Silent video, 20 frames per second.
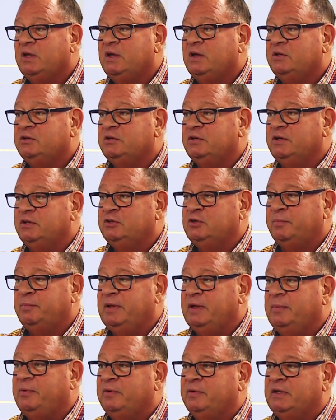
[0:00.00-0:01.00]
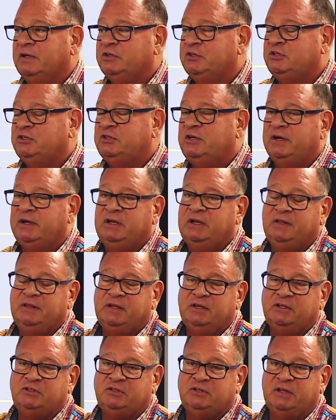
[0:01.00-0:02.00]
So these are people that study
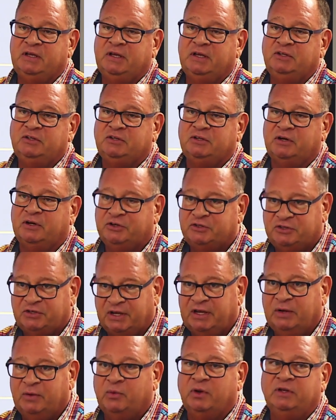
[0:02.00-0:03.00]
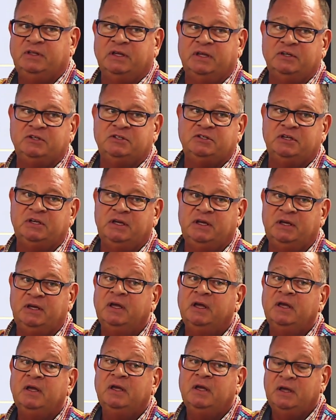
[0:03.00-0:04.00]
these things. They're saying what they see.
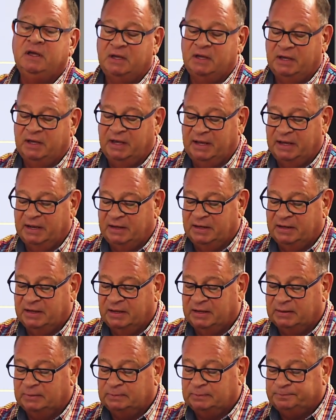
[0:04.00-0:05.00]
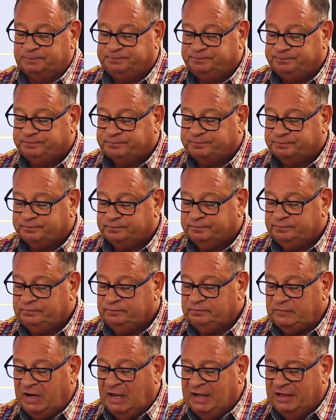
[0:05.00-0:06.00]
And
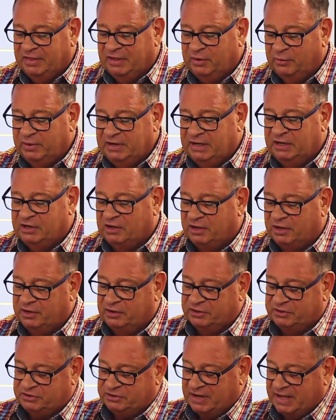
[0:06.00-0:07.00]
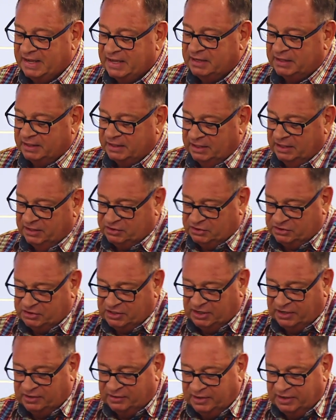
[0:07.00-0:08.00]
I think we need to understand each
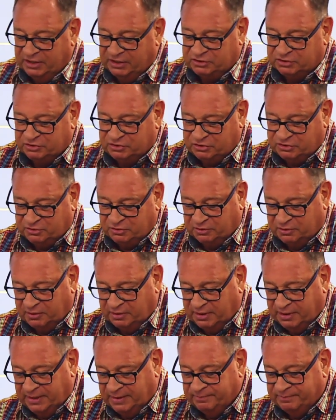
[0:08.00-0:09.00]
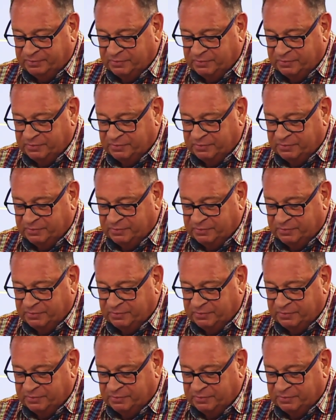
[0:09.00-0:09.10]
generation's story